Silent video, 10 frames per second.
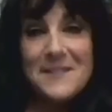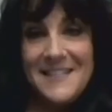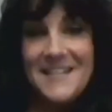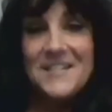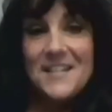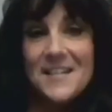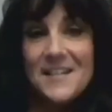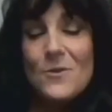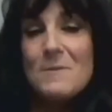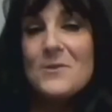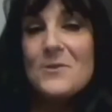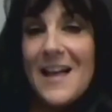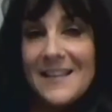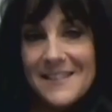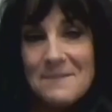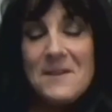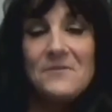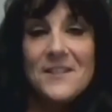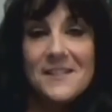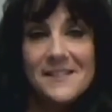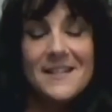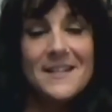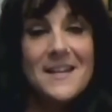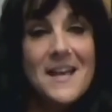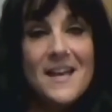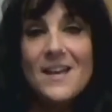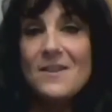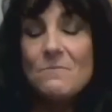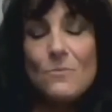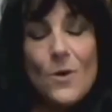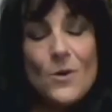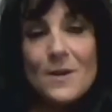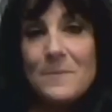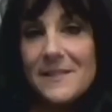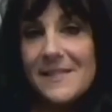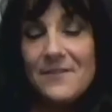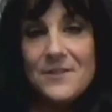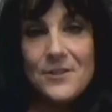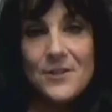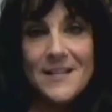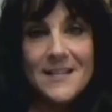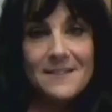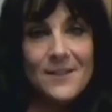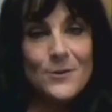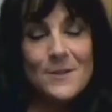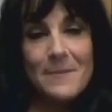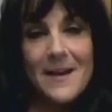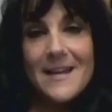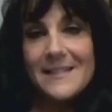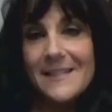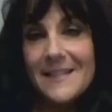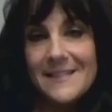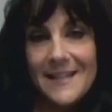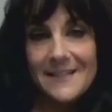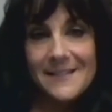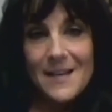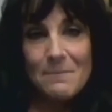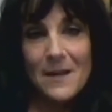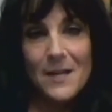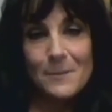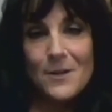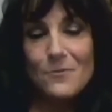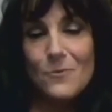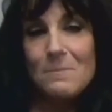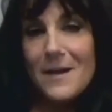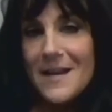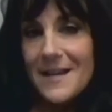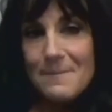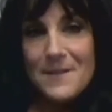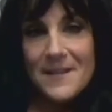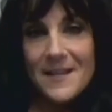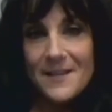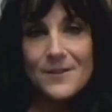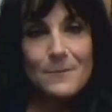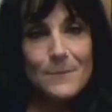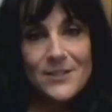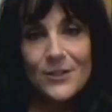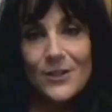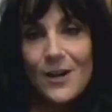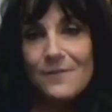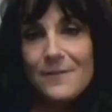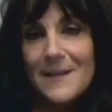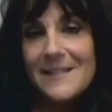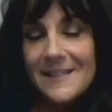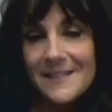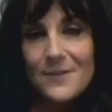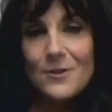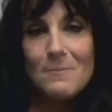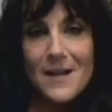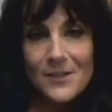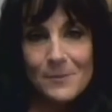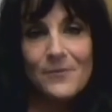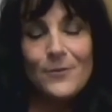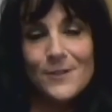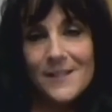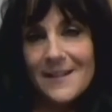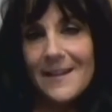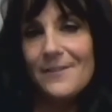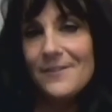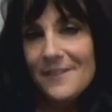teaching a hormone class in Memphis and woke up at 7:30, loaded the bikes, kickstands up, my husband on one bike, I'm on the other, and we took off and made 600 miles before sundown.